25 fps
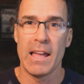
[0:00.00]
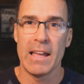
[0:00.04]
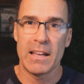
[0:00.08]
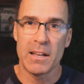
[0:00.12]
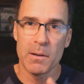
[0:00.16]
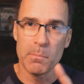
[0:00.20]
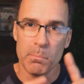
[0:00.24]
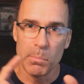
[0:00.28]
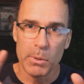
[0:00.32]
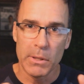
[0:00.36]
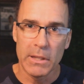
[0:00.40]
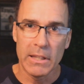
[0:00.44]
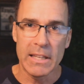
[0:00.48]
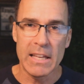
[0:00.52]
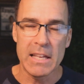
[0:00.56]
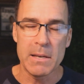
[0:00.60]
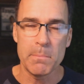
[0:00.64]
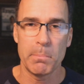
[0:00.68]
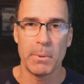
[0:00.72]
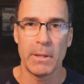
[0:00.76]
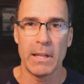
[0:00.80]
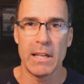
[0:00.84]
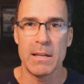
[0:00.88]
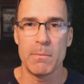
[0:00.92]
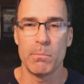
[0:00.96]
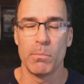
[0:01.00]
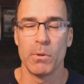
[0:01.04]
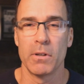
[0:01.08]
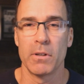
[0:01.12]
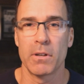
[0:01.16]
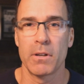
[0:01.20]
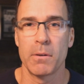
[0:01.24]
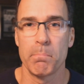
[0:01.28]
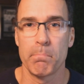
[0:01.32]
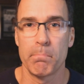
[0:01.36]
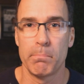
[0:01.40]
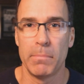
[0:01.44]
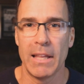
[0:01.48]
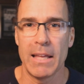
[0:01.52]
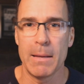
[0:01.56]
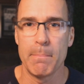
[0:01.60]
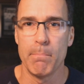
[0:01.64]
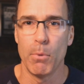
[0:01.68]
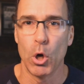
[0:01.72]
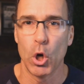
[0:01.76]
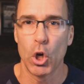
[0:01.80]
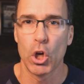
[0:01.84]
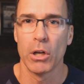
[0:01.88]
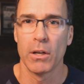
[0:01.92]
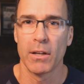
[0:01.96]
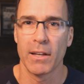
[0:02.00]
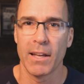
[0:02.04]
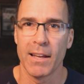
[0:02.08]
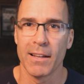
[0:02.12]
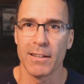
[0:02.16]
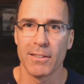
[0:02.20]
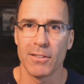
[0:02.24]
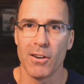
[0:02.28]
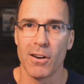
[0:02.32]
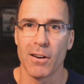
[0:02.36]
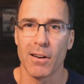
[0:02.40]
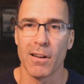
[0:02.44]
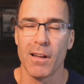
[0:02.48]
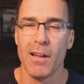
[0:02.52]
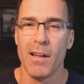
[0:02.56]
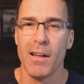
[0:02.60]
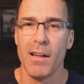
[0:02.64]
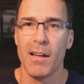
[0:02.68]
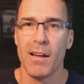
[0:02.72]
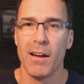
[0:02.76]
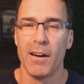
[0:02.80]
a complete playbook,